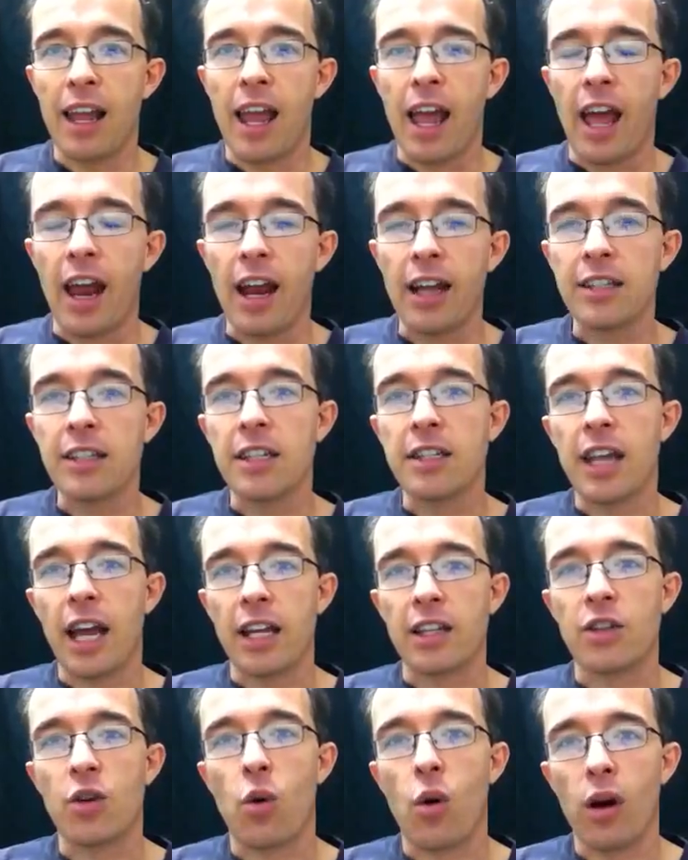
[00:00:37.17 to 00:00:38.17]
and it actually
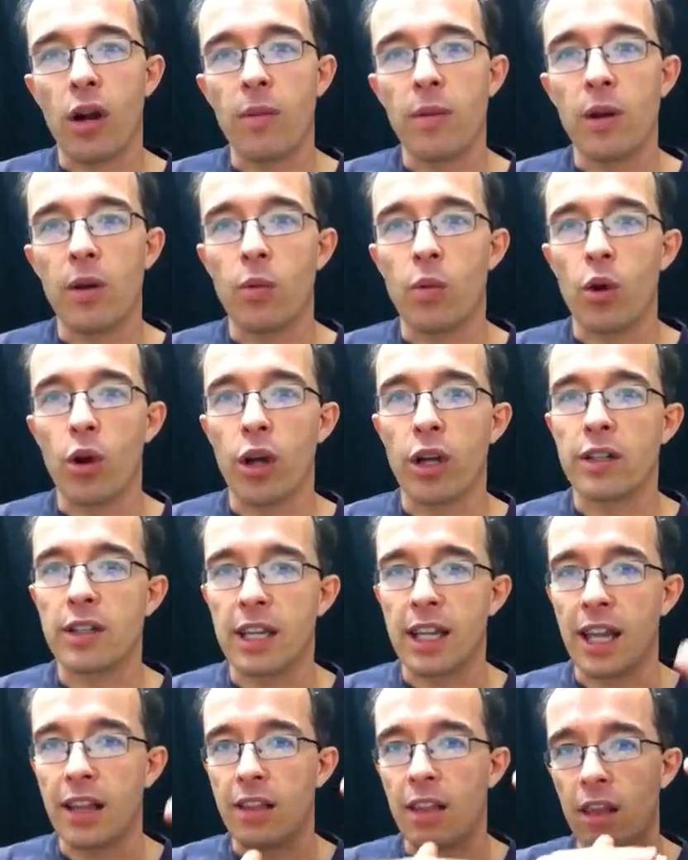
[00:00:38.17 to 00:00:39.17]
takes quite a bit of work to
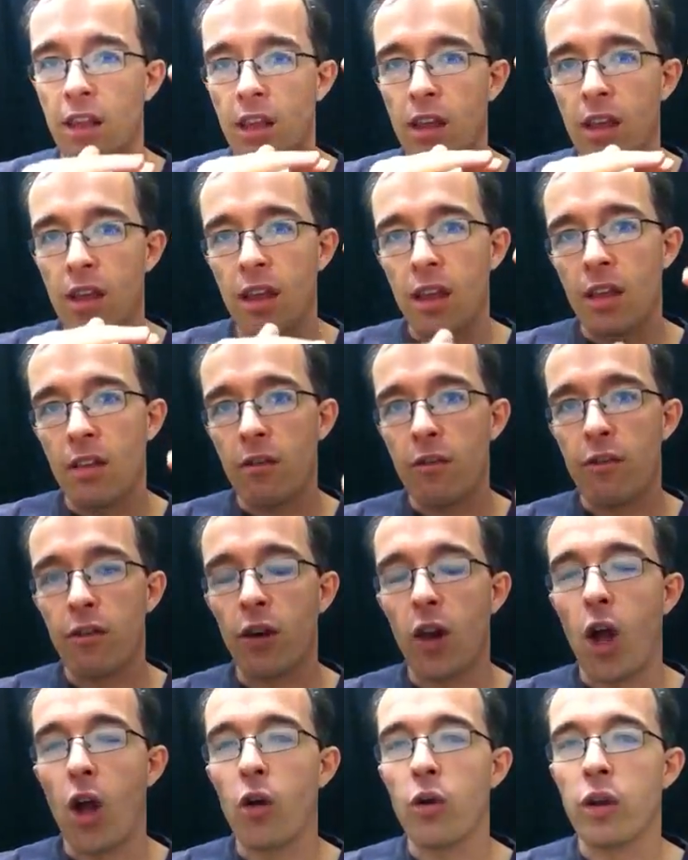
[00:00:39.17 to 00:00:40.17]
get the
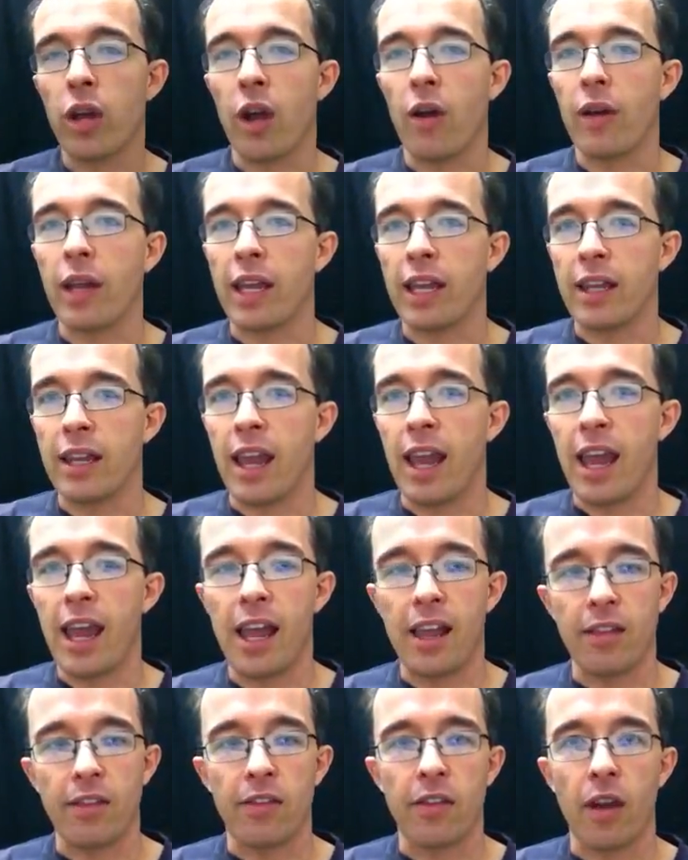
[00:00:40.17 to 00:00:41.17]
flow going in your
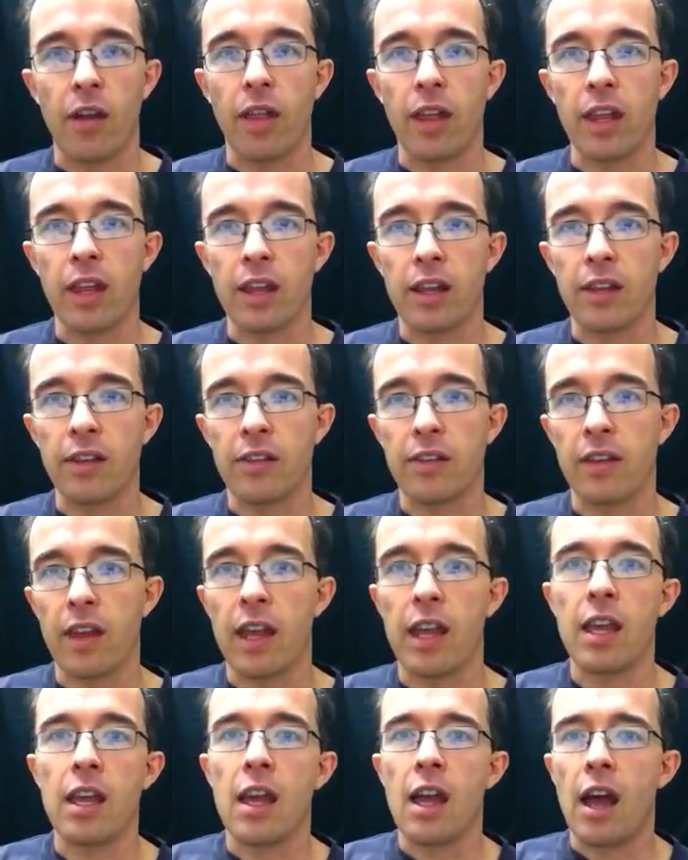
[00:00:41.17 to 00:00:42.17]
head so that you can
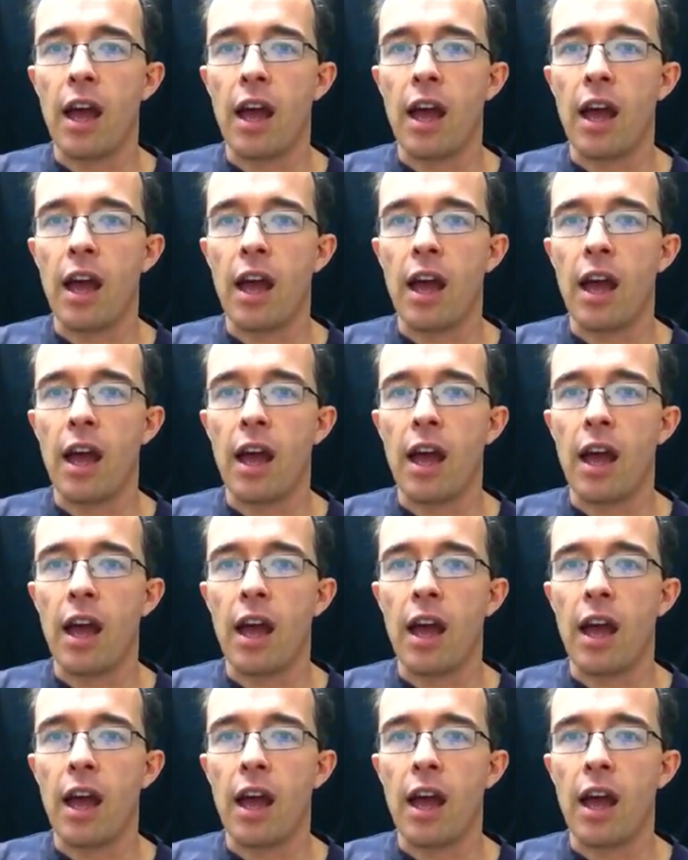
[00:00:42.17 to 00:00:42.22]
see,